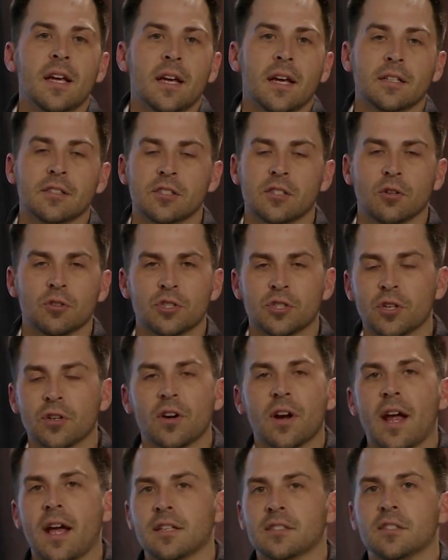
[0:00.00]
And so
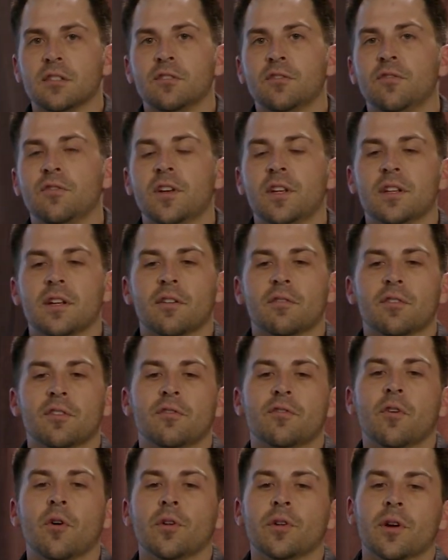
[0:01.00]
sugar has its fit in every
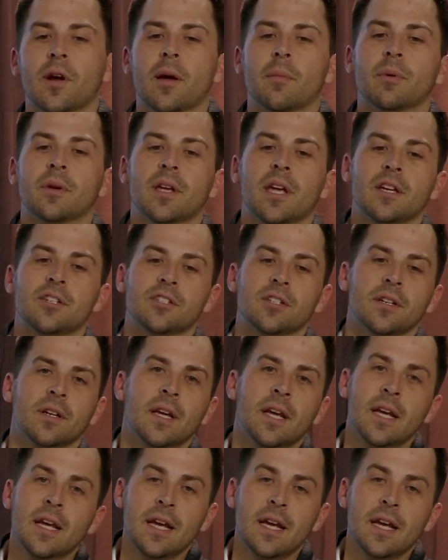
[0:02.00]
foliar application.